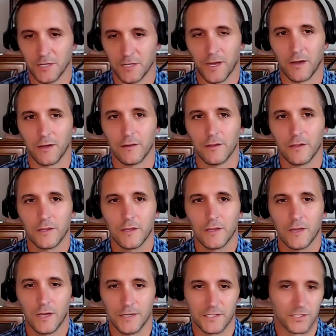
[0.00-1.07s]
about
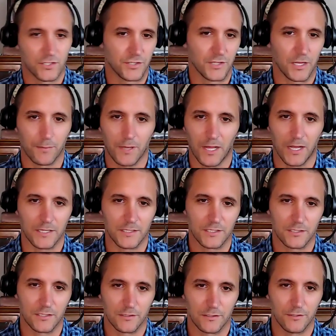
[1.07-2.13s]
a decision that
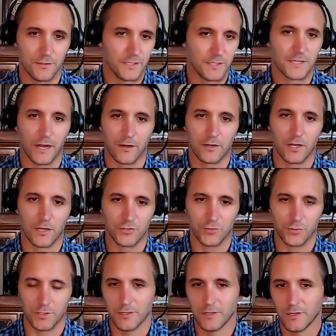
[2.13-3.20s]
applies to the entire
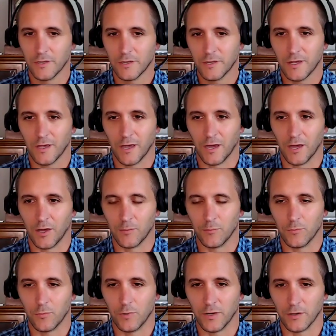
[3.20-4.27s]
country.
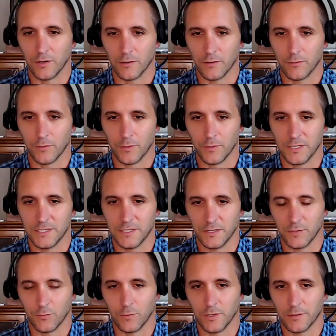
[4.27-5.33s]
We're really
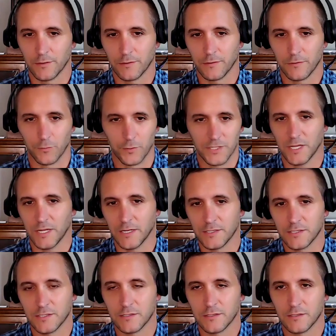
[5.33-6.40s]
dealing with 3
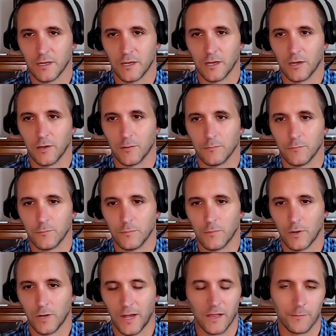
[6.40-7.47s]
states.
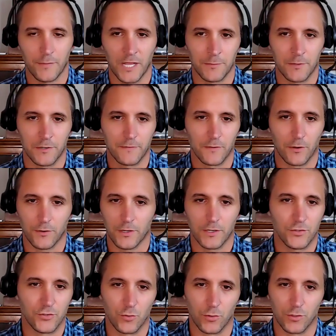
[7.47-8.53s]
Alabama, Florida,
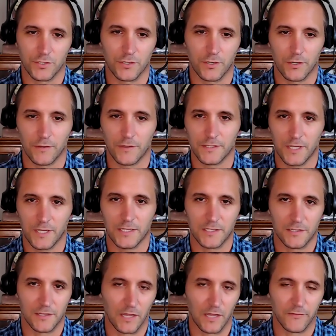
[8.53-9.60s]
and Georgia are the states
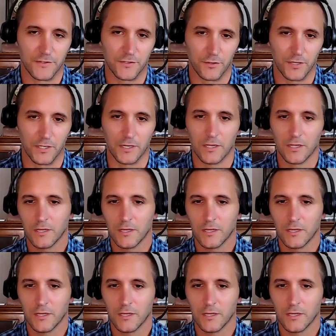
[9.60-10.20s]
in the 11th Circuit.